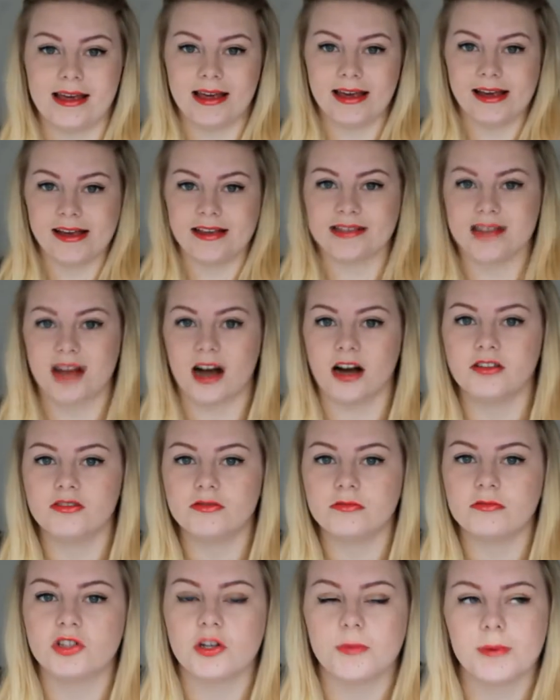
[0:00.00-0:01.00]
It's, uh,
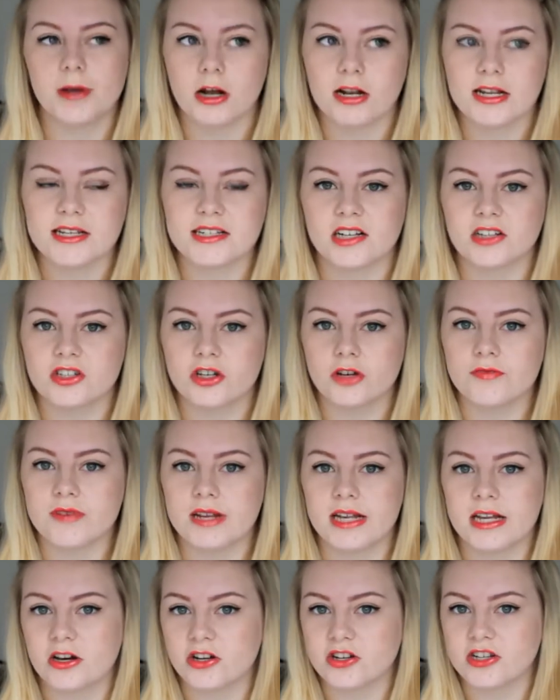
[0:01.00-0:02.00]
to be honest, I don't
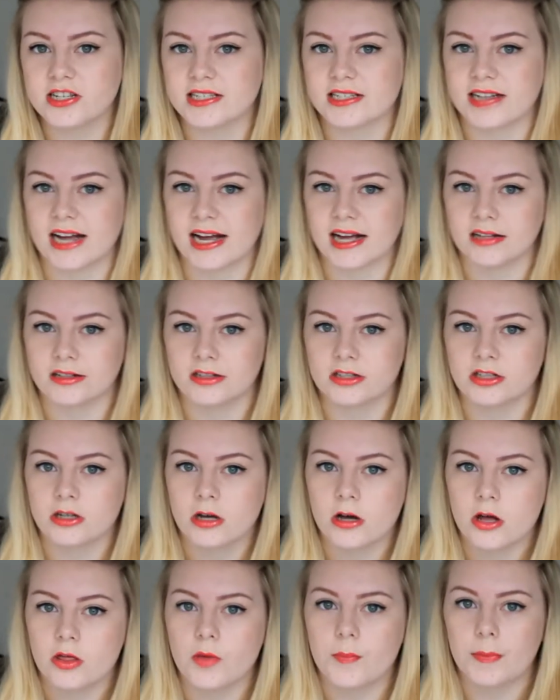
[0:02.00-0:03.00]
really understand
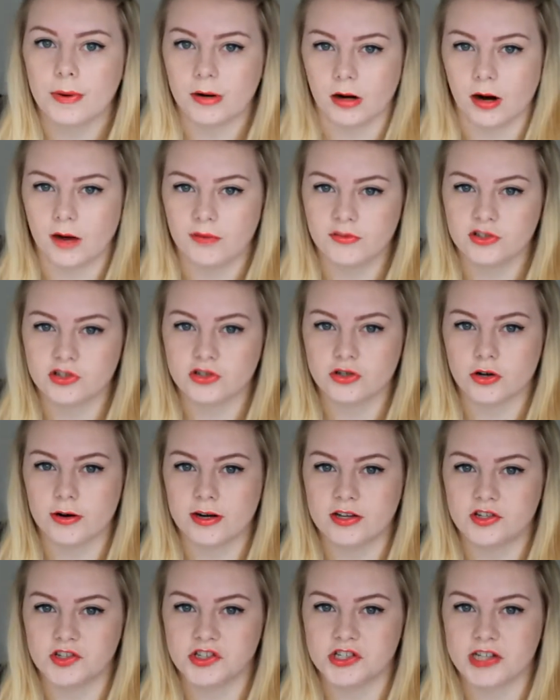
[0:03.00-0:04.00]
the plot of the
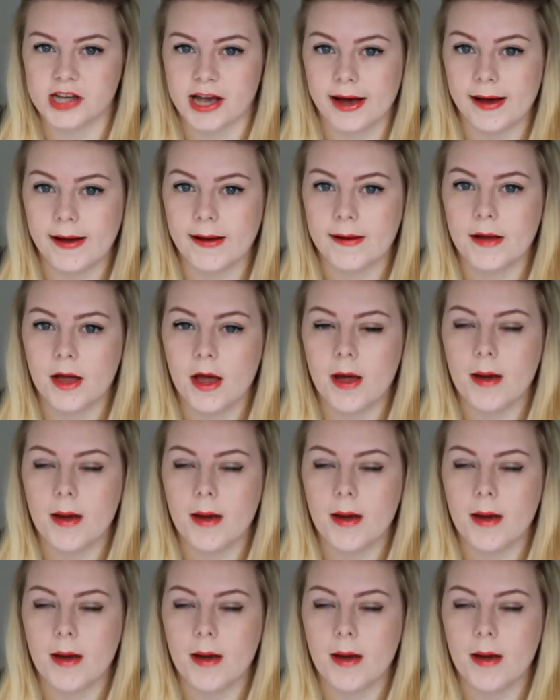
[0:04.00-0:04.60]
story just yet,